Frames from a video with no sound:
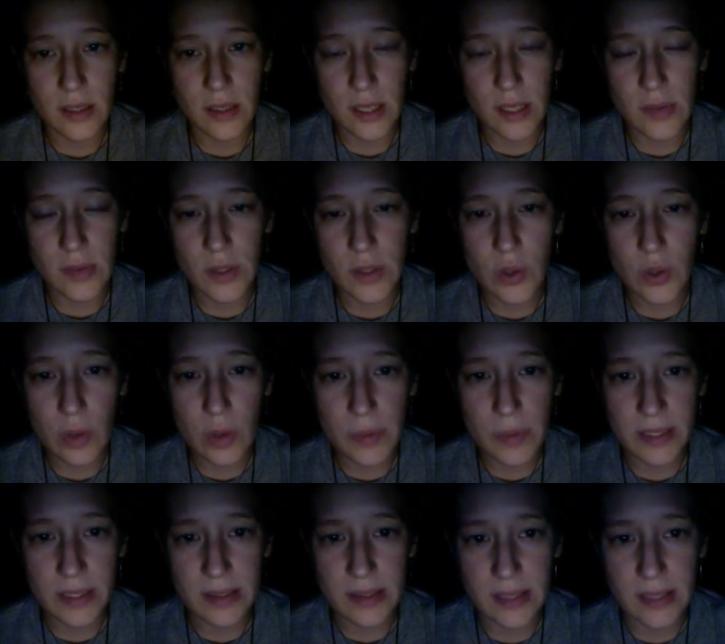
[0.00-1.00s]
He was a
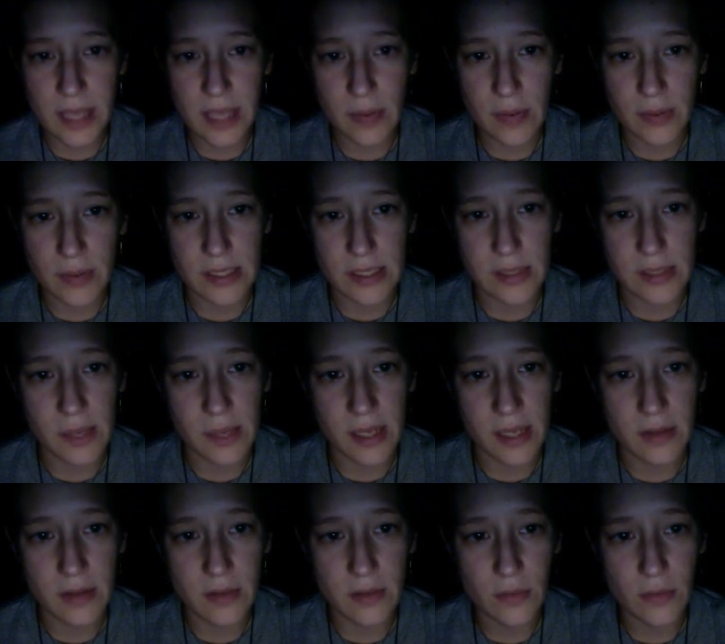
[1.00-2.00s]
corpulent, garrulous
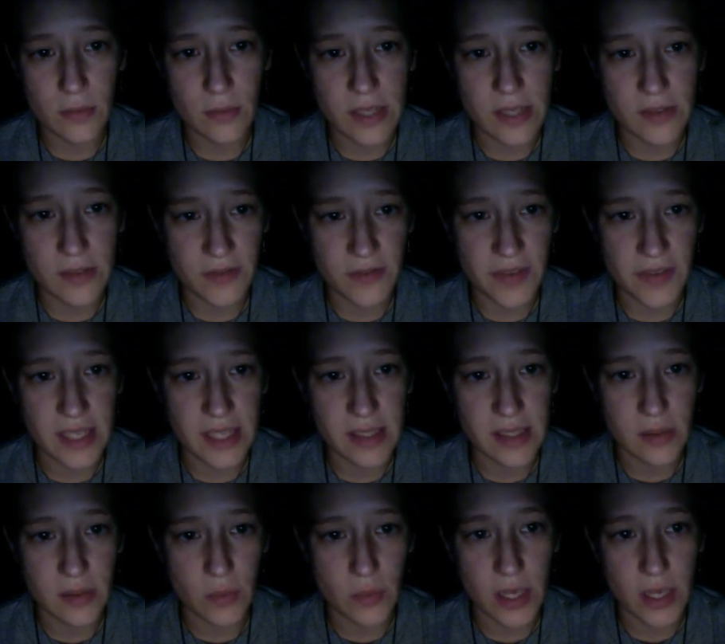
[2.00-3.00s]
man, red of face
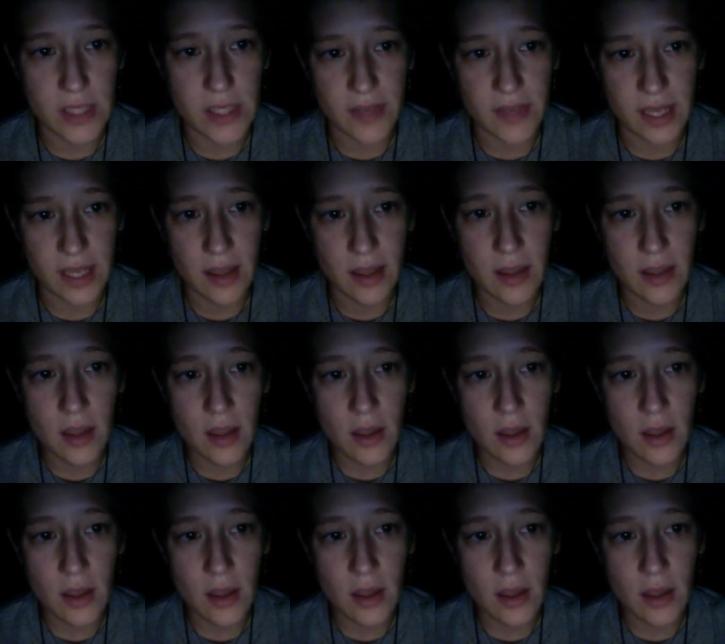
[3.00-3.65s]
and white of hair,